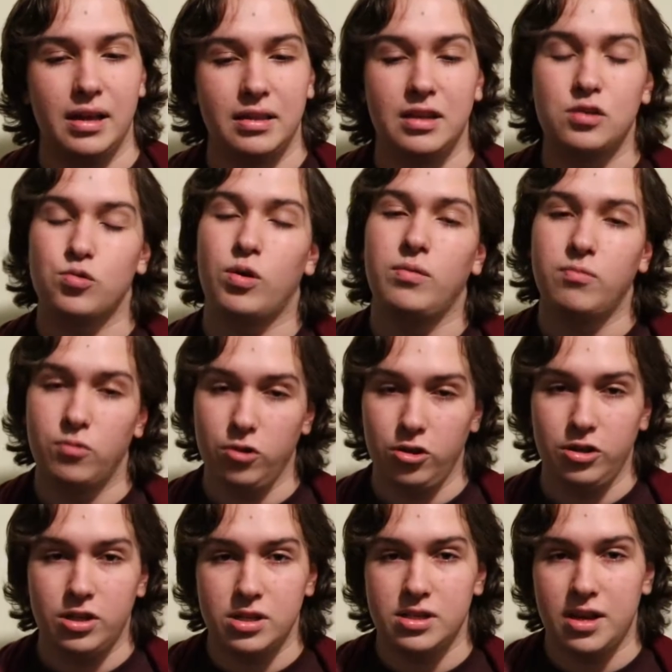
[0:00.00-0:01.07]
This one
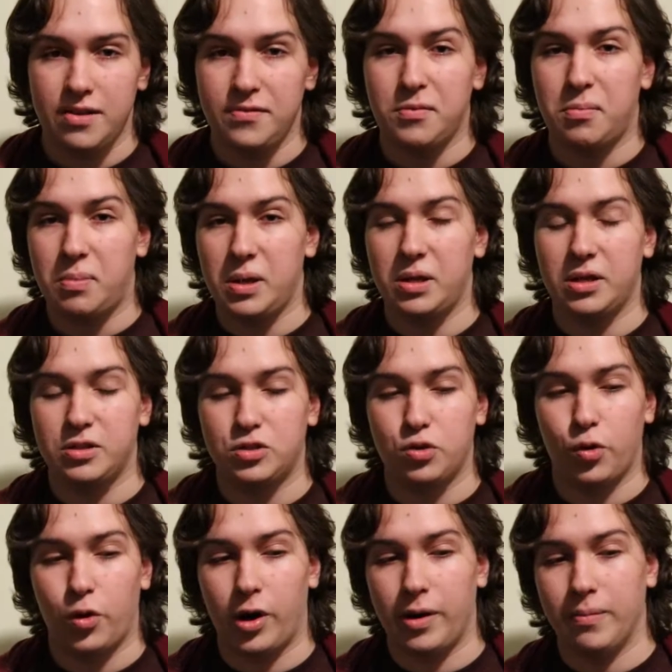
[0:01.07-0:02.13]
really does have an appealing
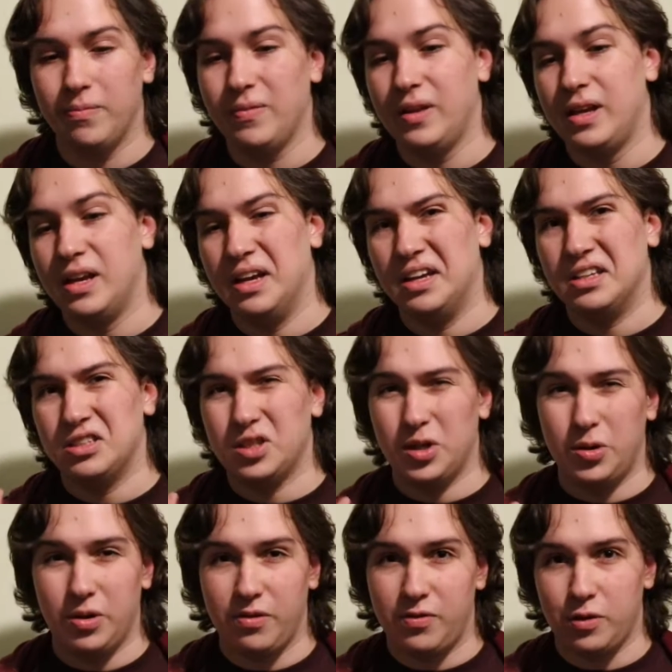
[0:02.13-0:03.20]
story.
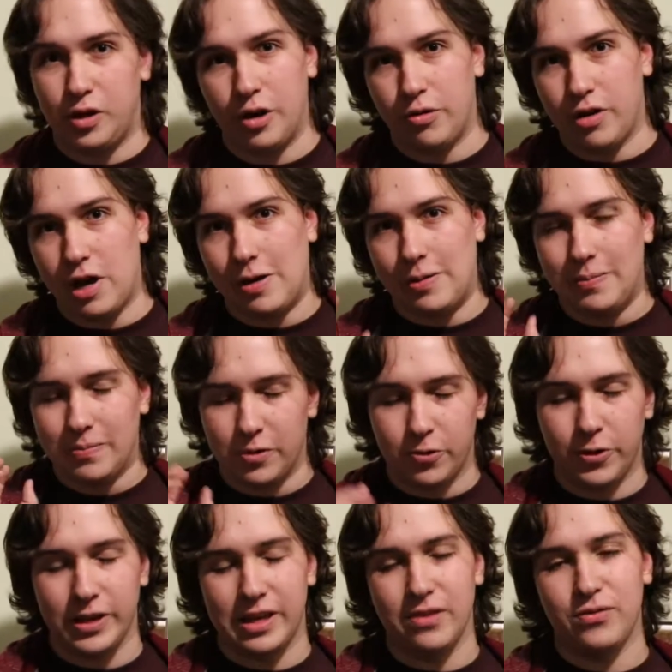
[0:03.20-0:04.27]
So if you don't know, I'm
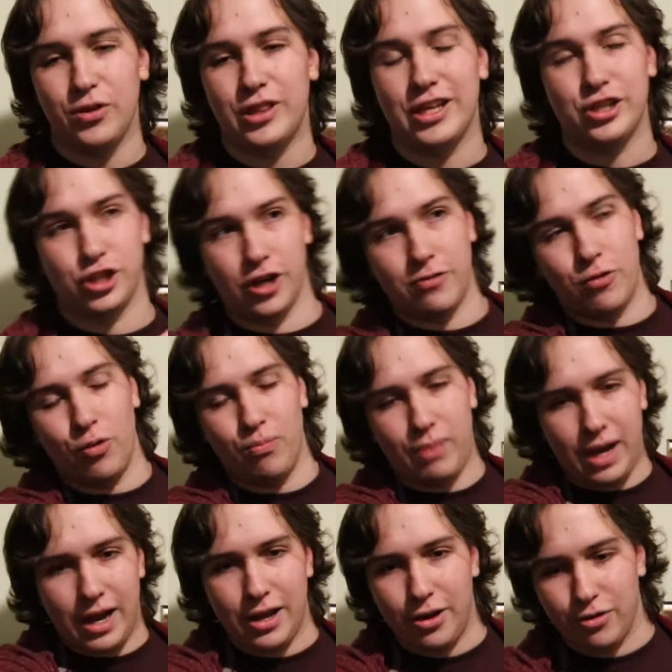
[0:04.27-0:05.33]
going to give you the general
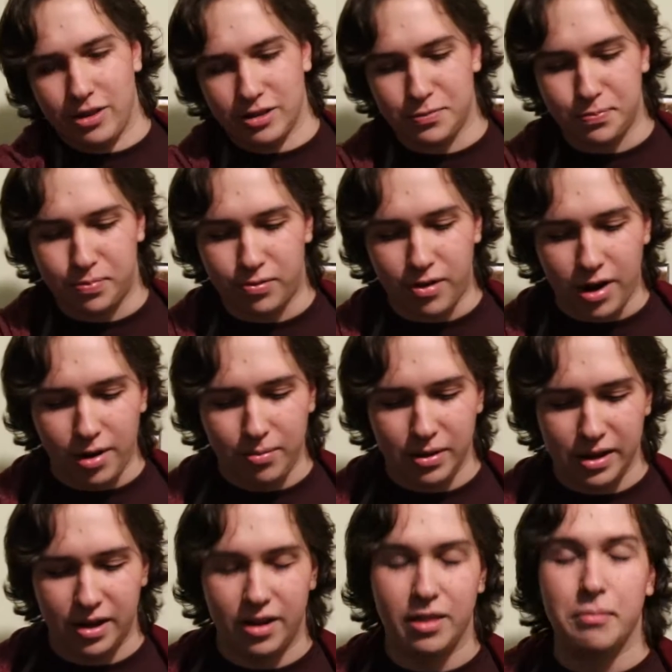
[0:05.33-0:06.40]
bio that's
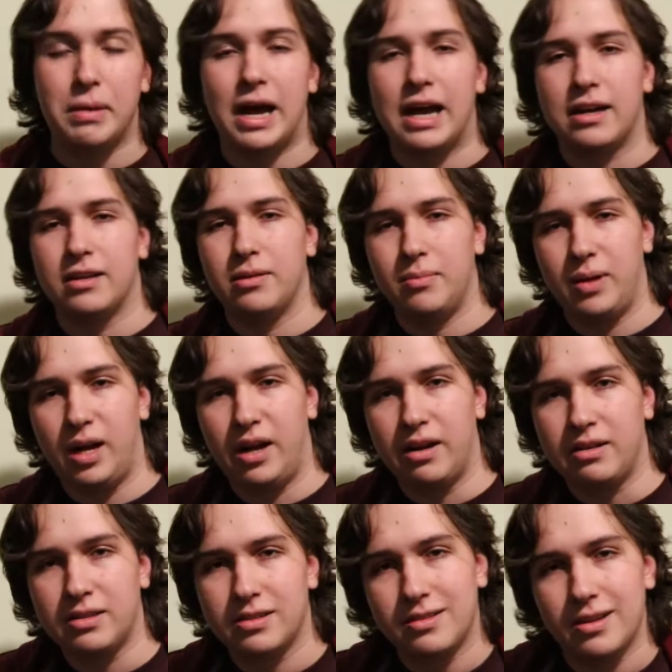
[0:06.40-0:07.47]
probably on the back of the
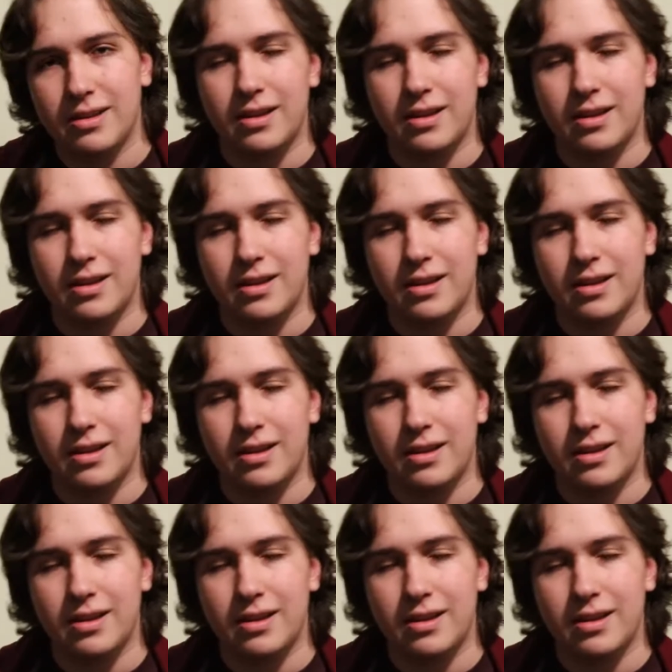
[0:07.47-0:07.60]
box.